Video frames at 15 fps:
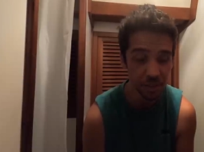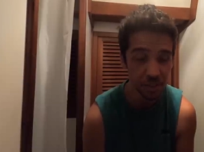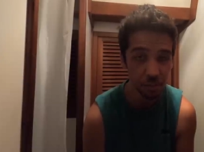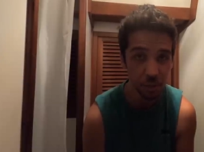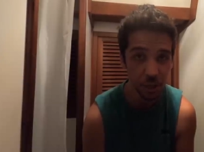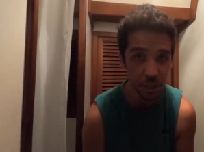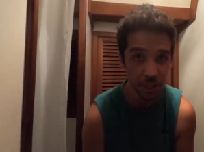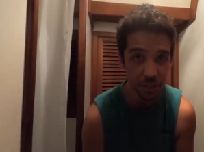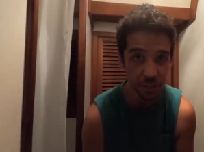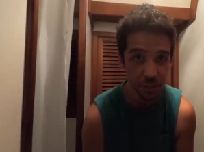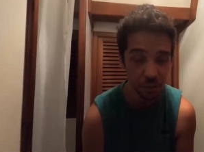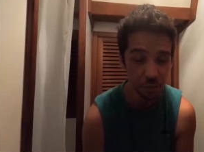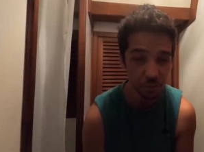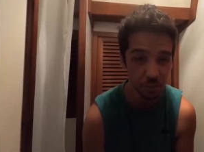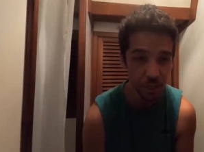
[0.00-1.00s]
disappeared into
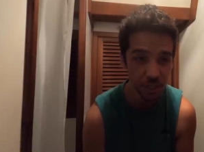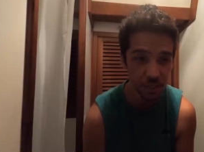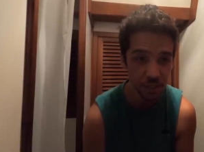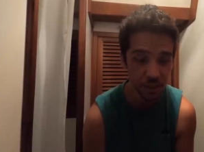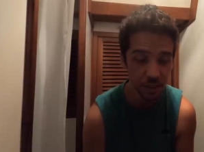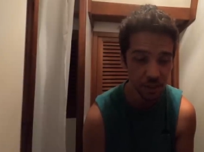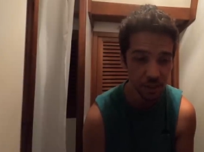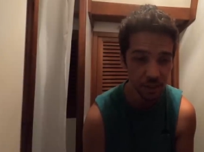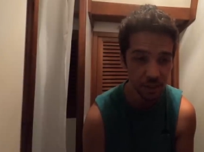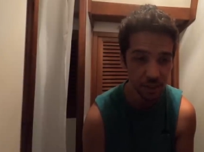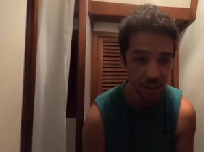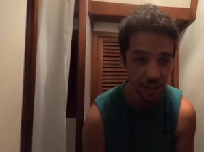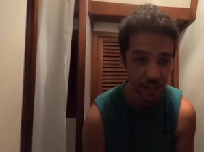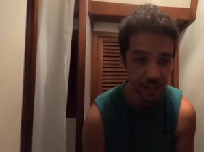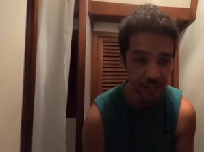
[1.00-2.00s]
the into the
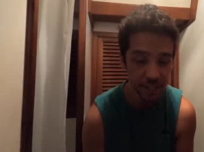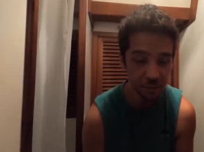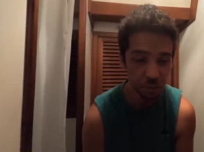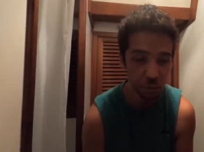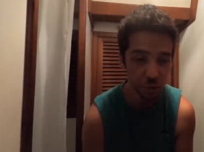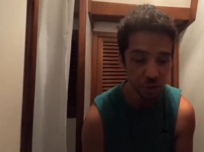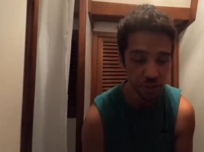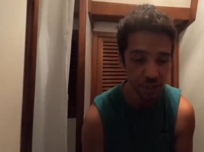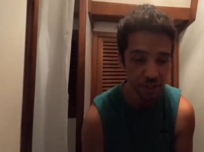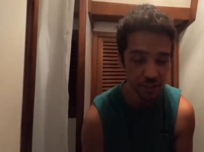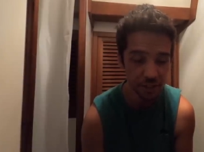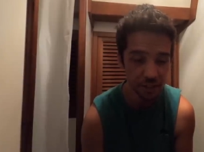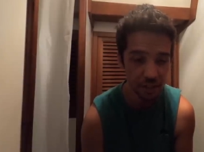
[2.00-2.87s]
editing process.